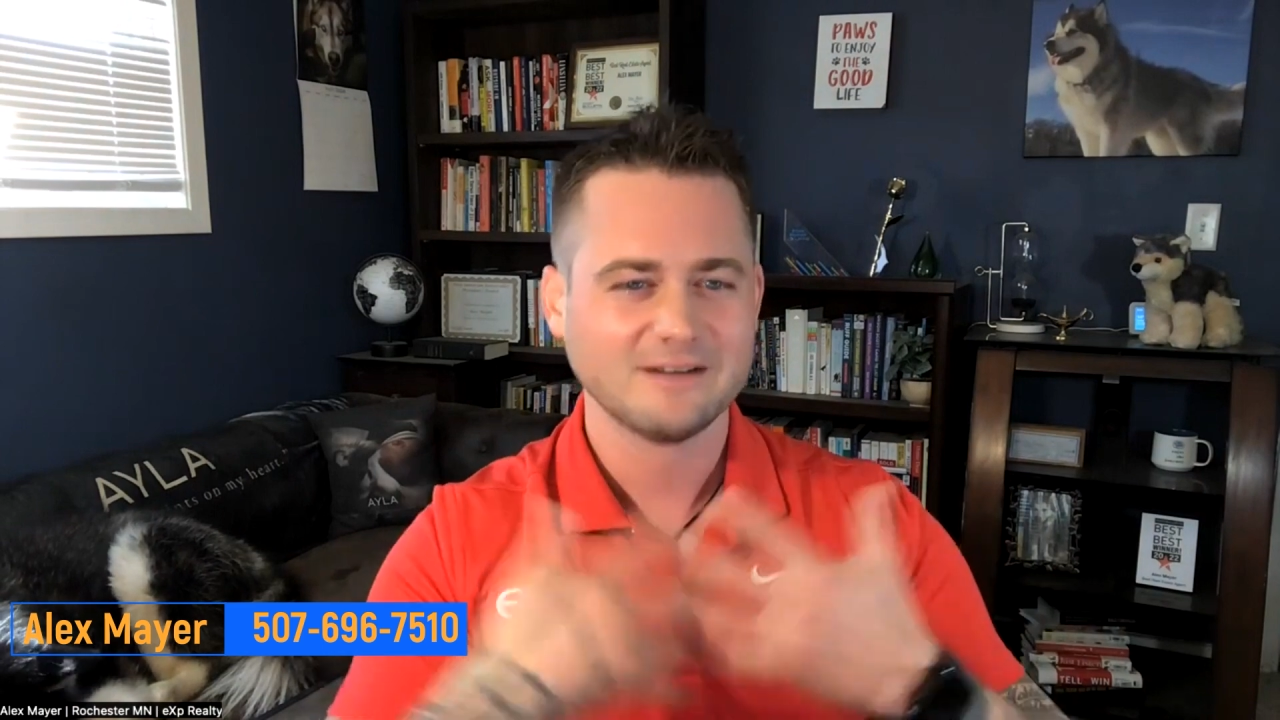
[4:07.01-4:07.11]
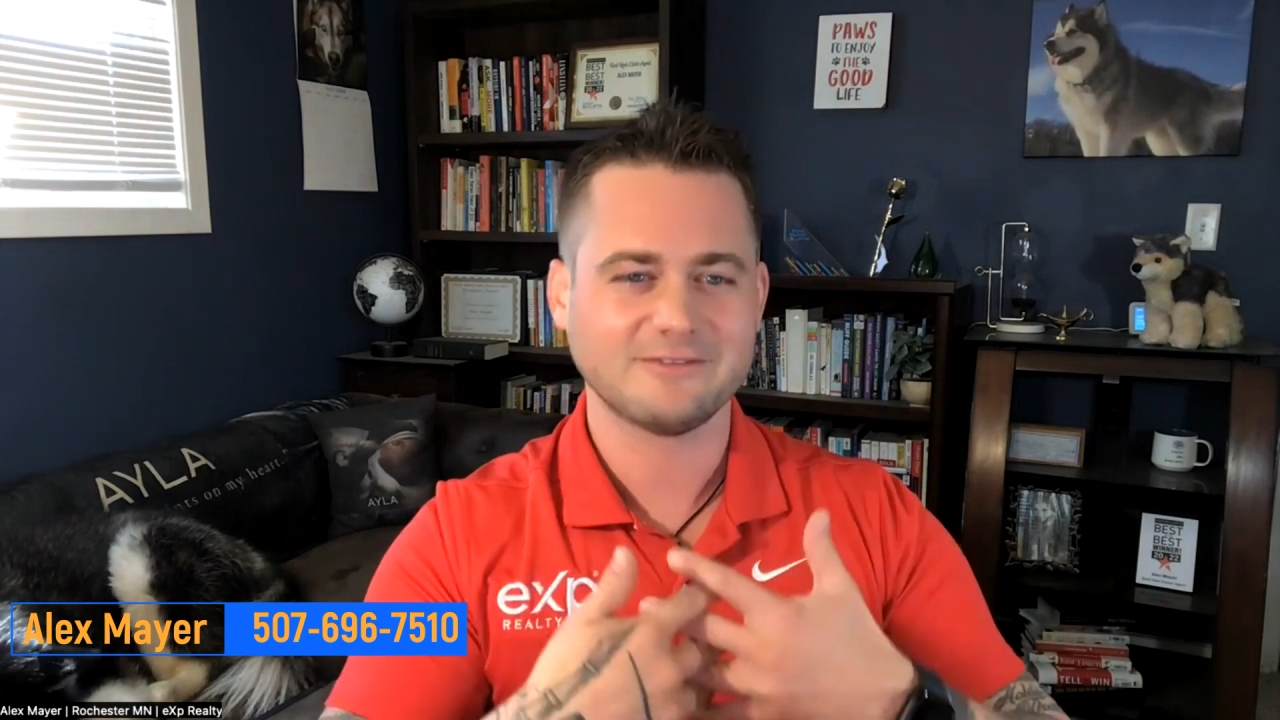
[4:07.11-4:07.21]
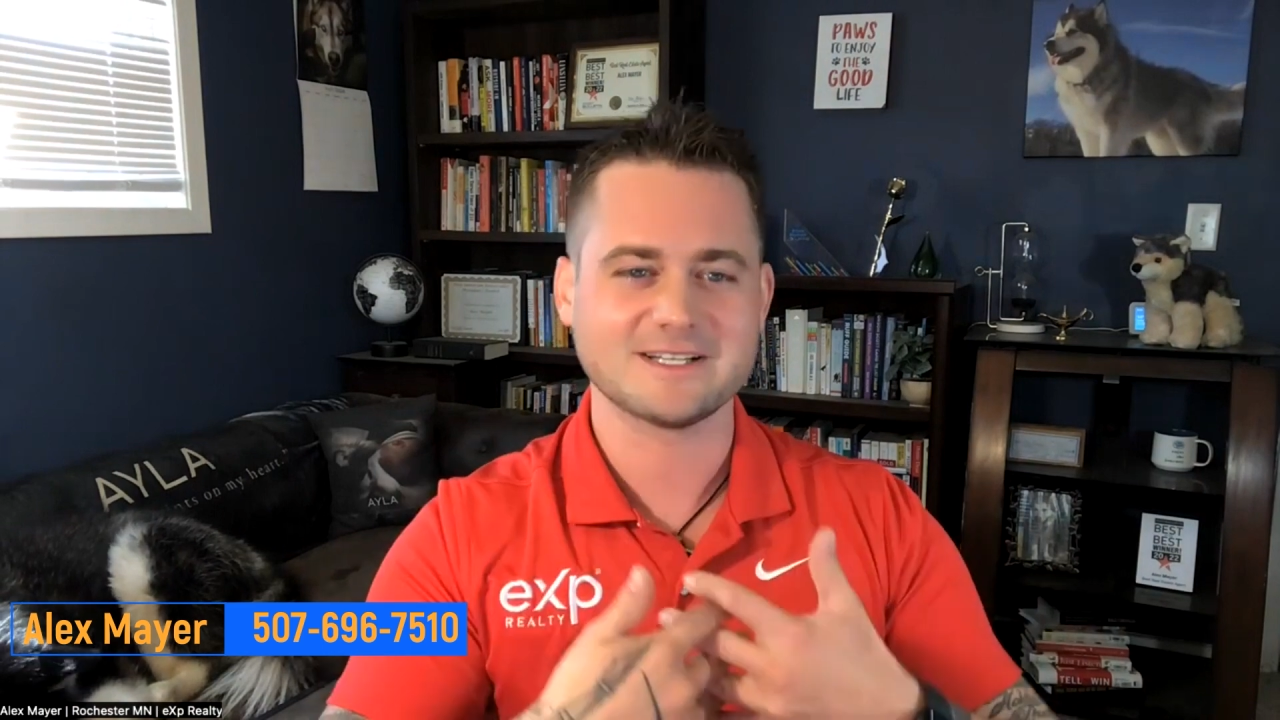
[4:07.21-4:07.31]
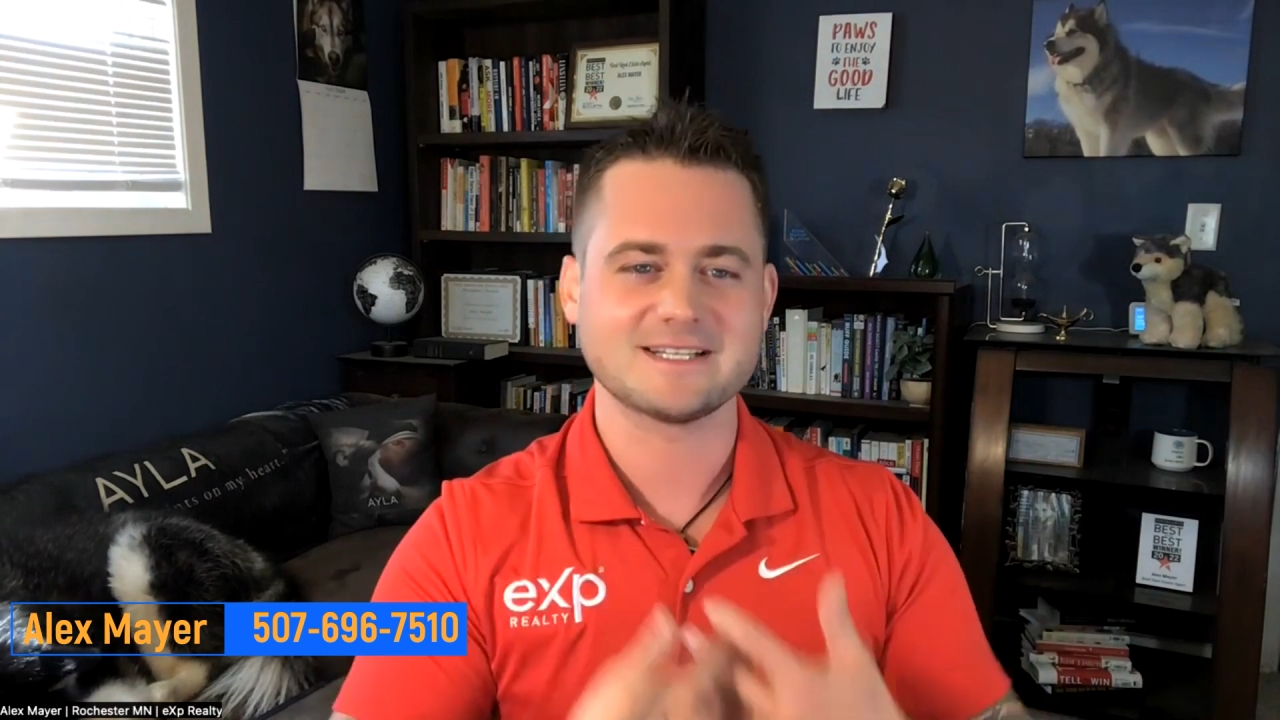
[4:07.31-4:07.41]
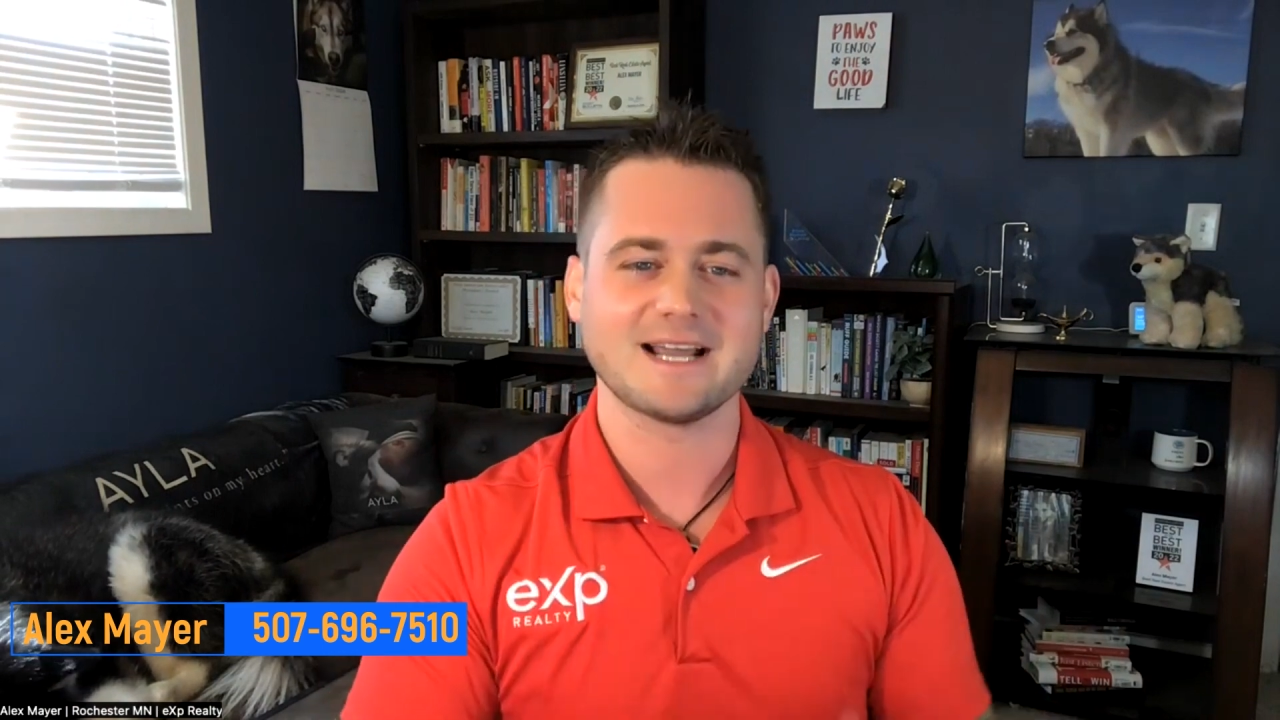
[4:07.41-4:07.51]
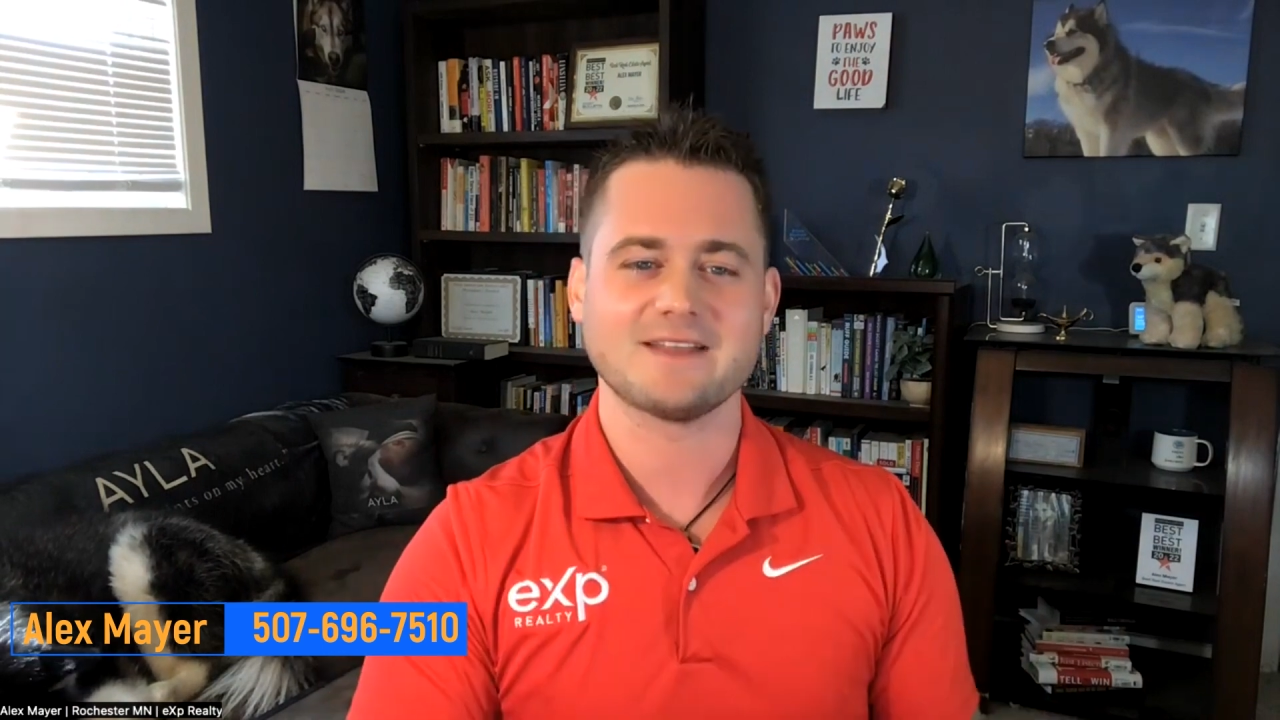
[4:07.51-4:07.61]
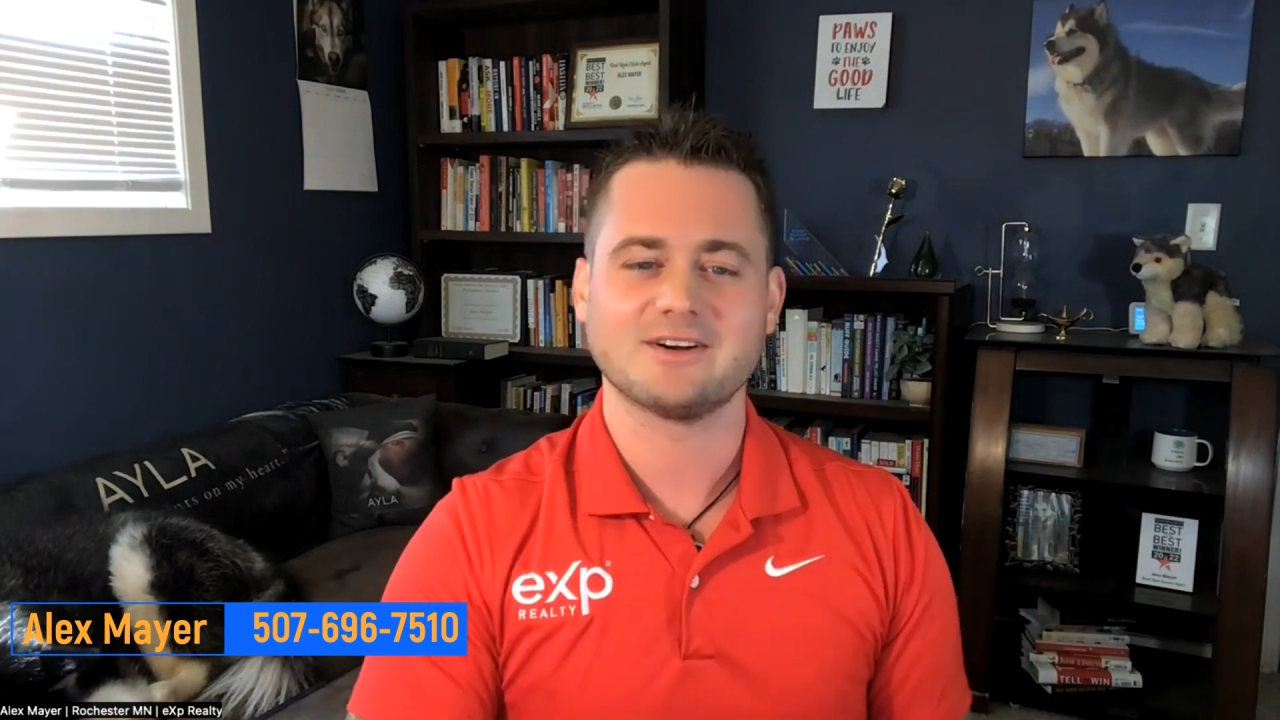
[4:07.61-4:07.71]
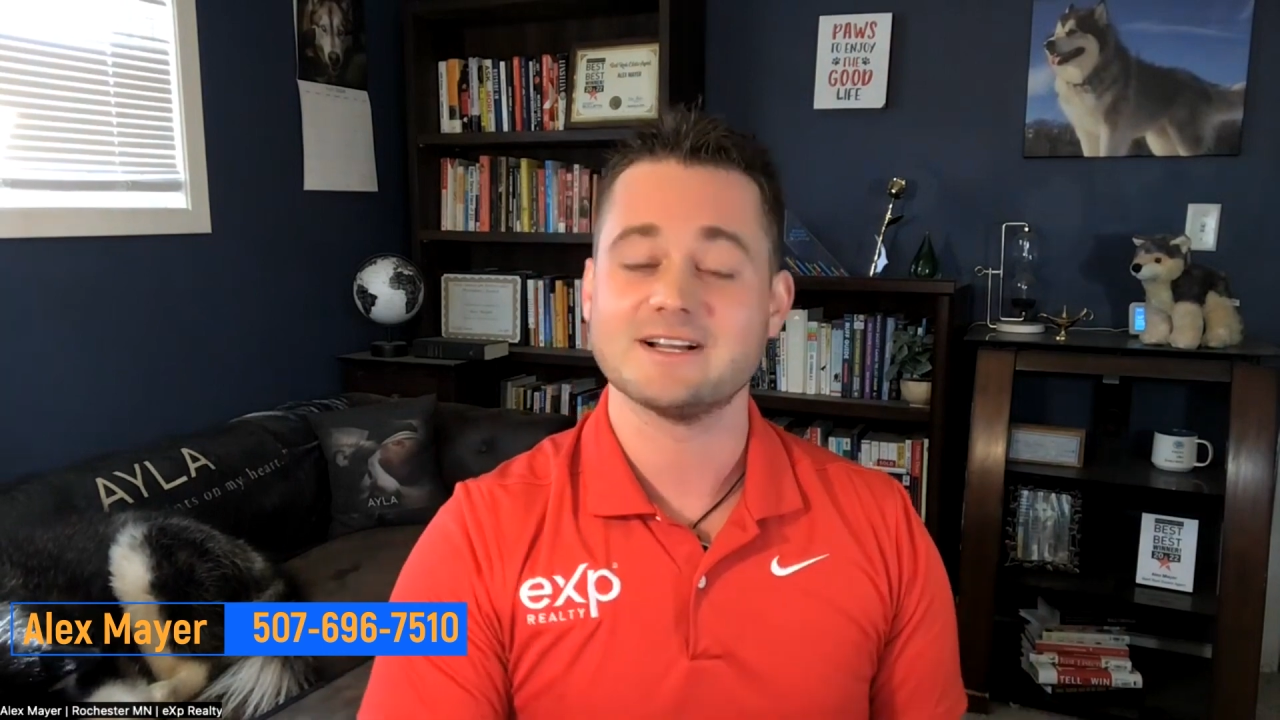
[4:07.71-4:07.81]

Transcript: fits together